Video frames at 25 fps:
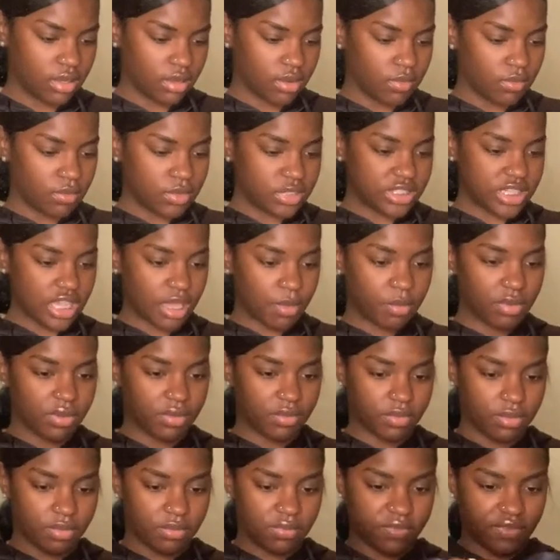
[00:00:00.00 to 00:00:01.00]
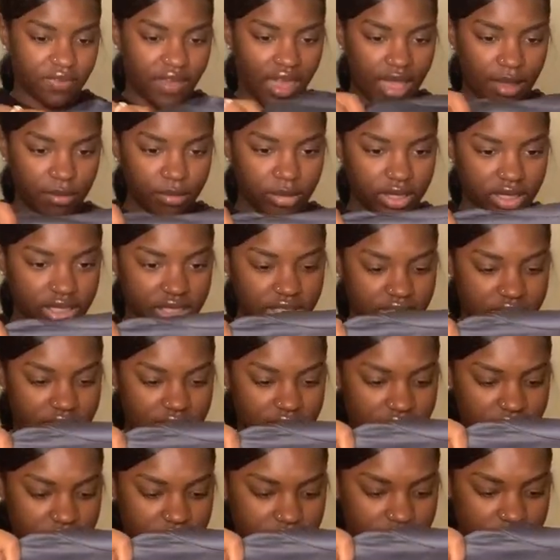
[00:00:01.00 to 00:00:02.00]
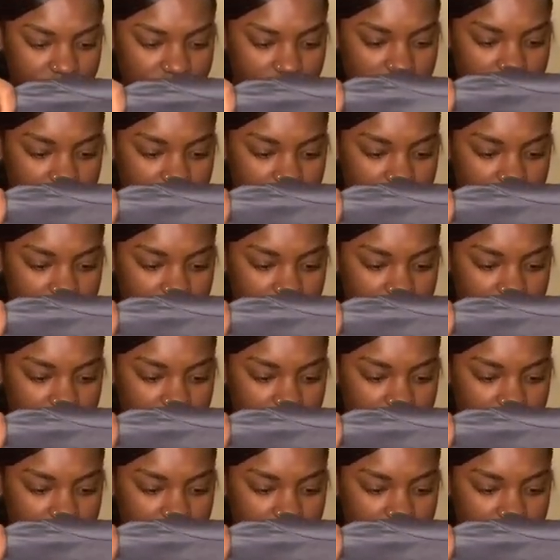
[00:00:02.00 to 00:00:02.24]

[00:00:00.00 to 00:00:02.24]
What type of fabric is this?